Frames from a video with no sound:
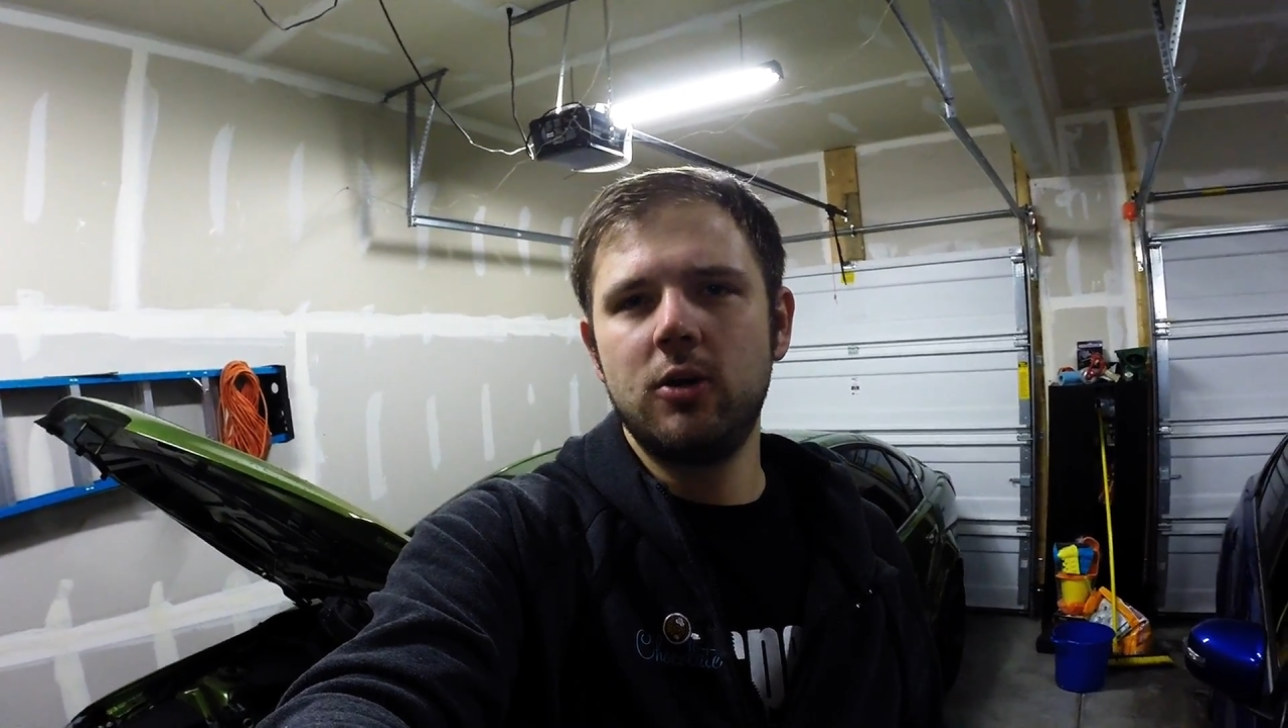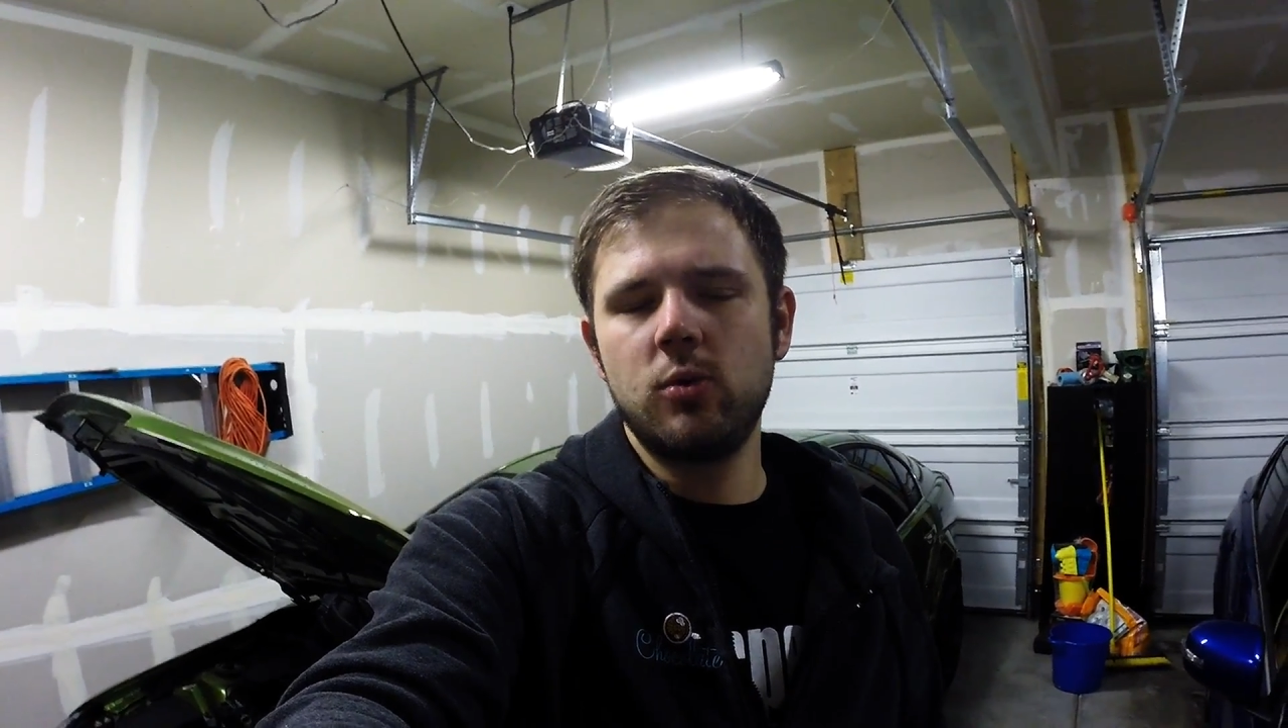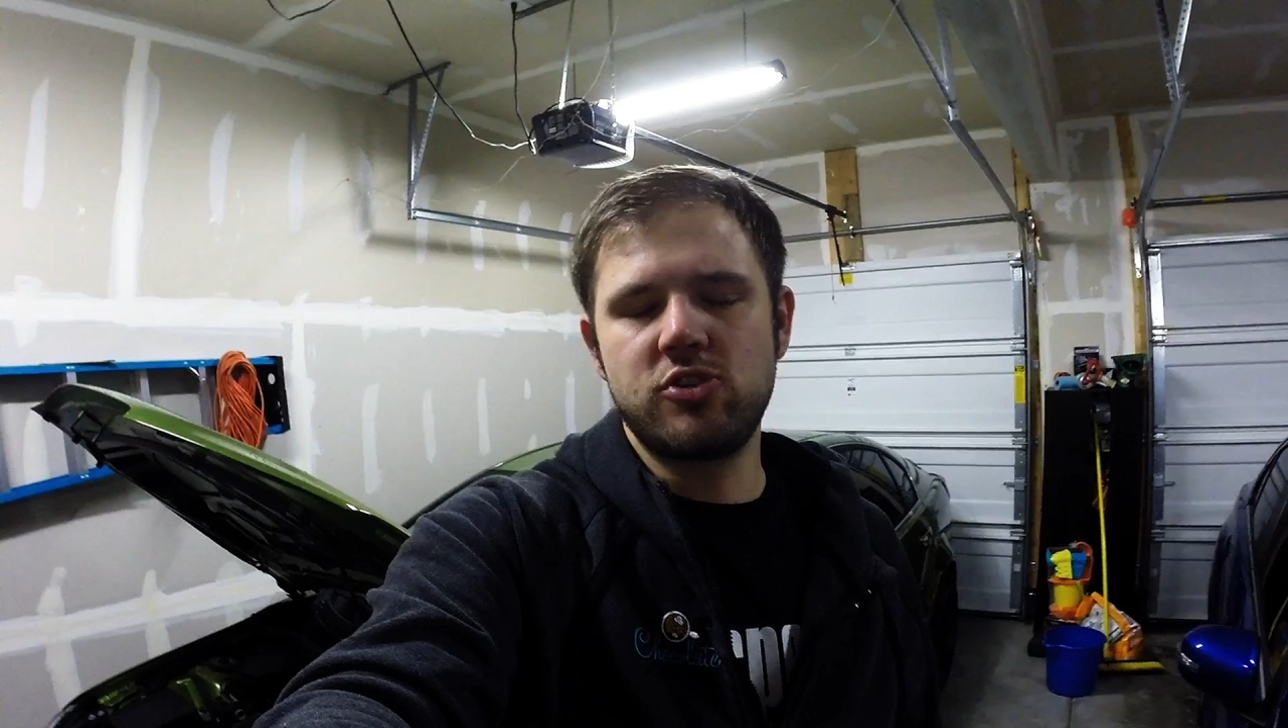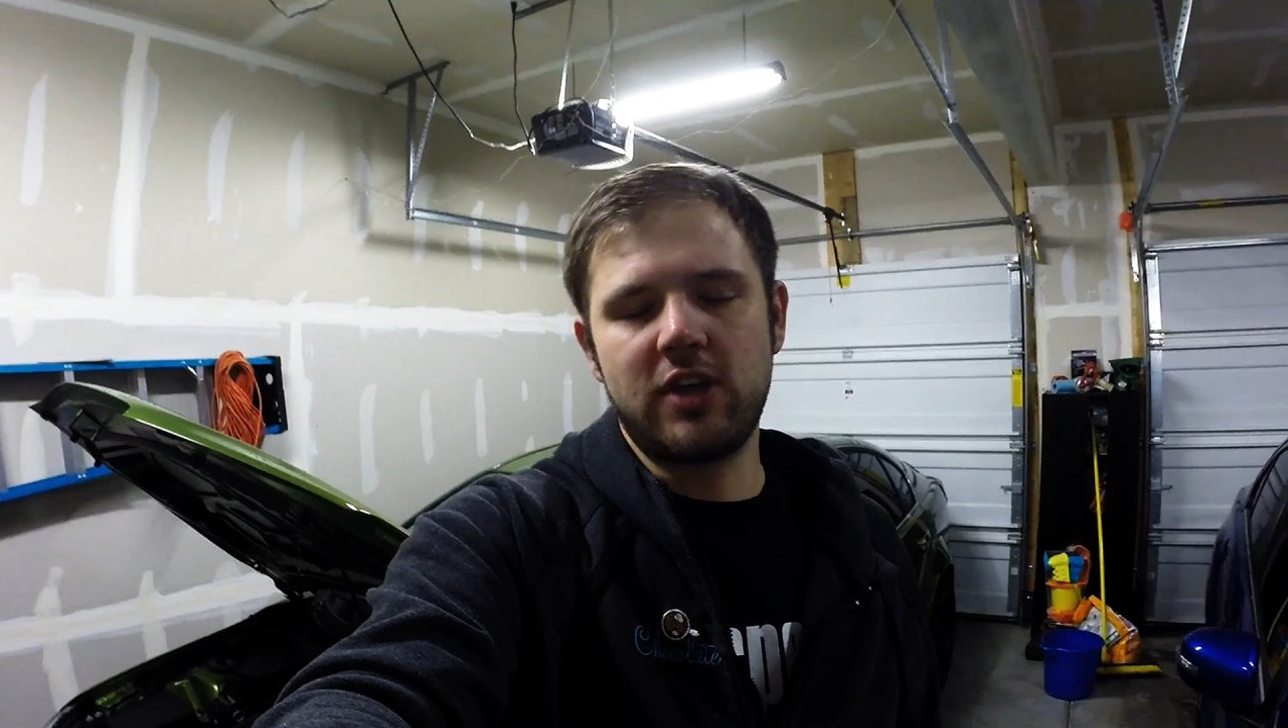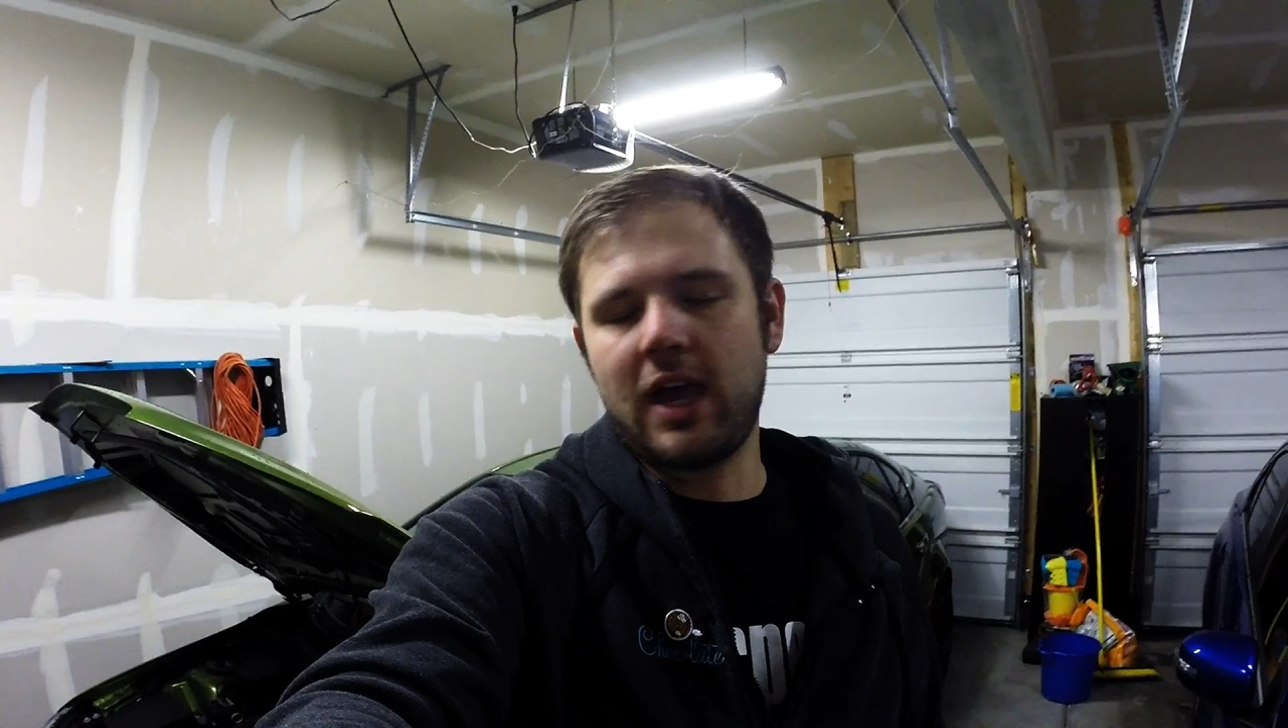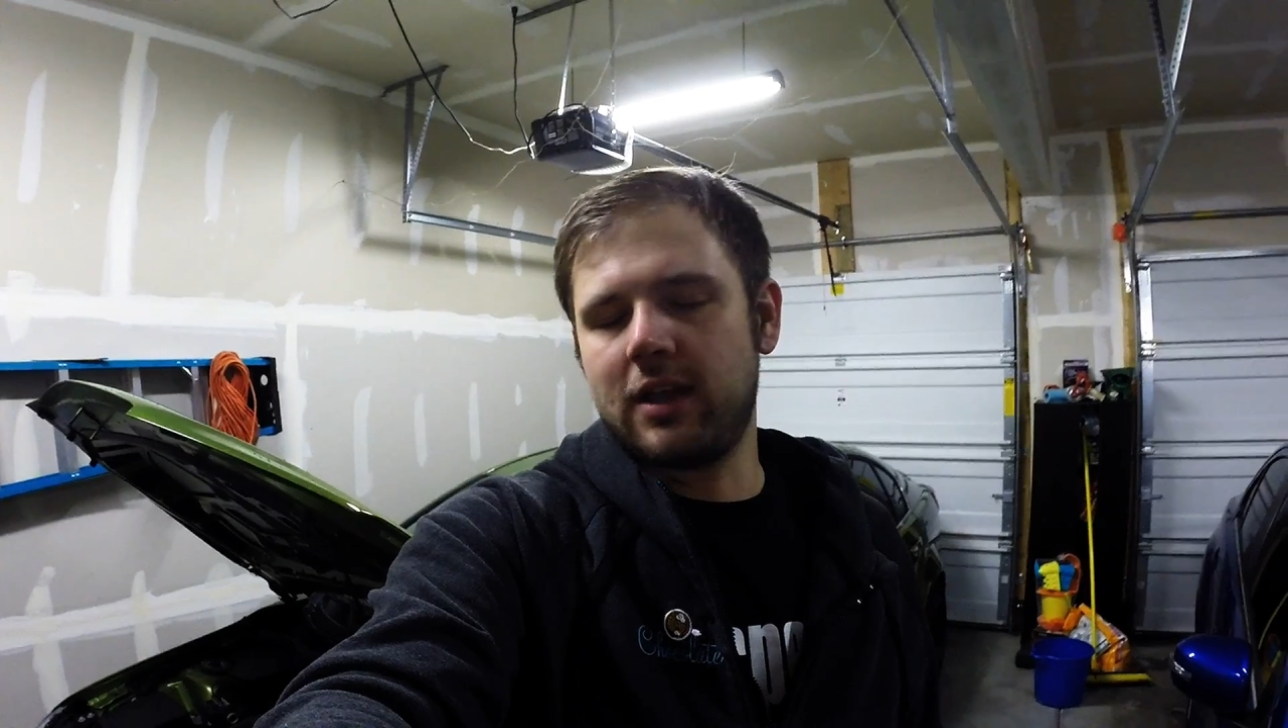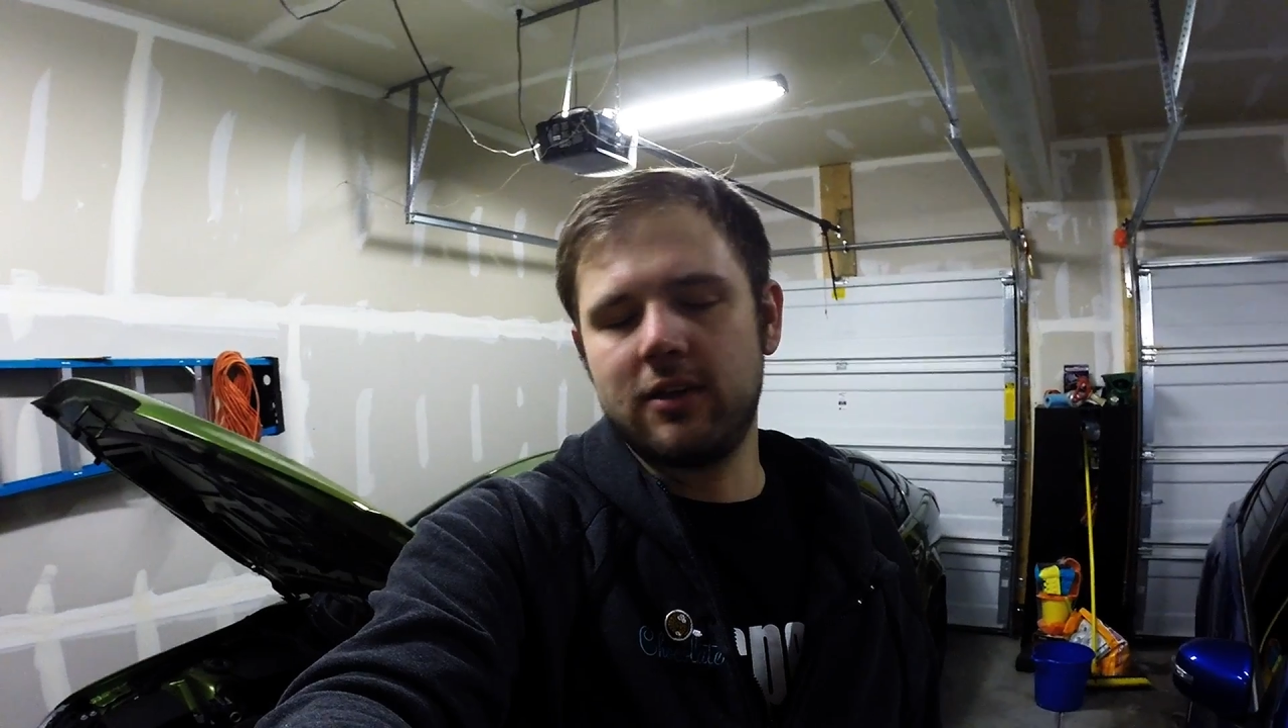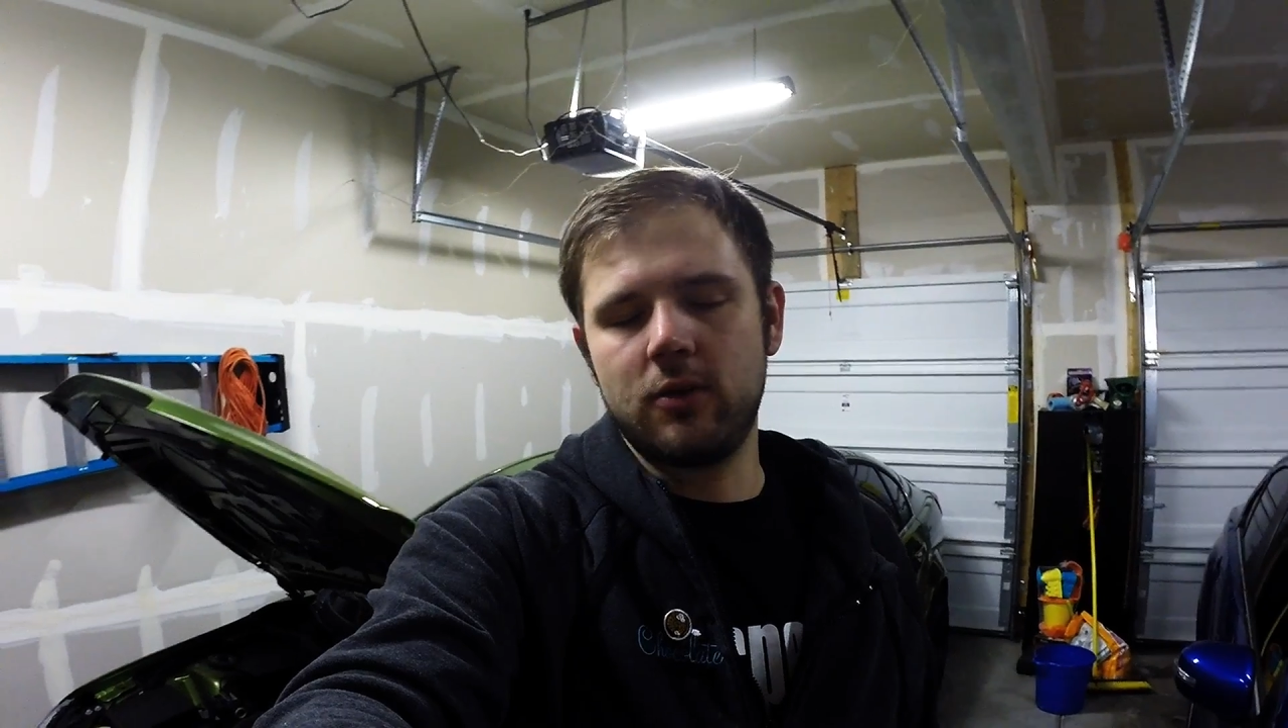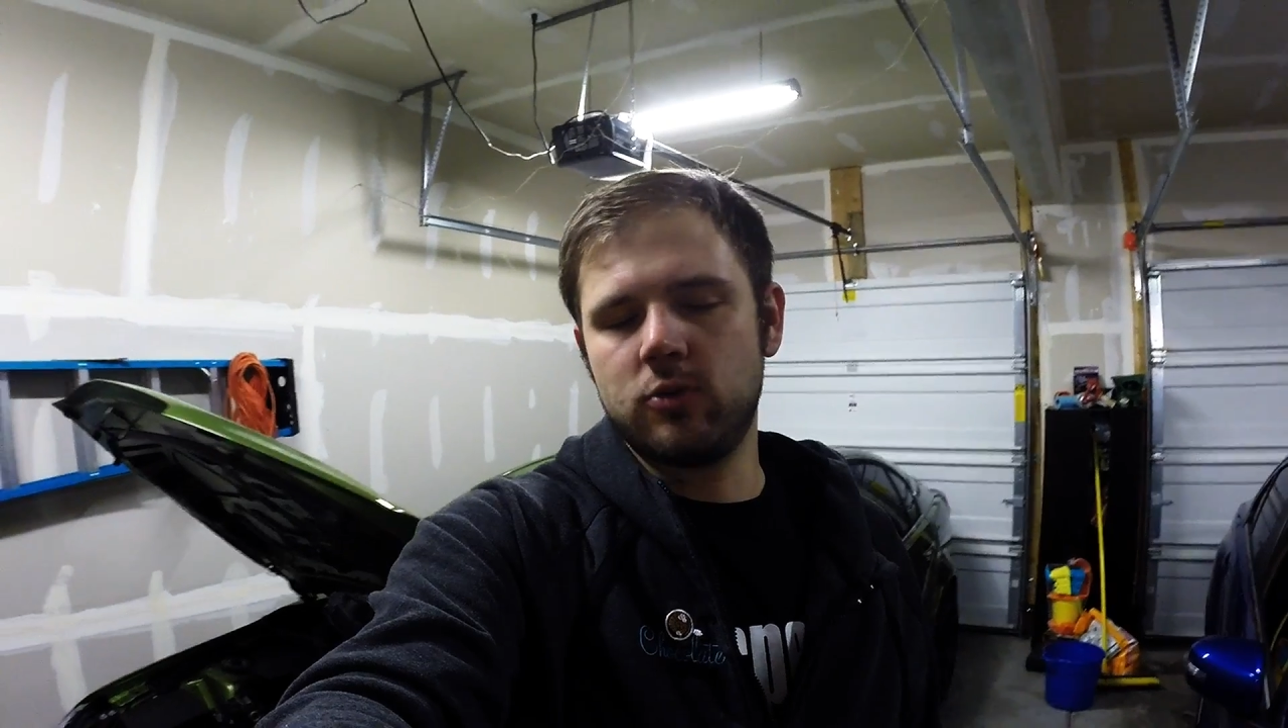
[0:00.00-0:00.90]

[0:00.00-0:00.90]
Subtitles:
which again, it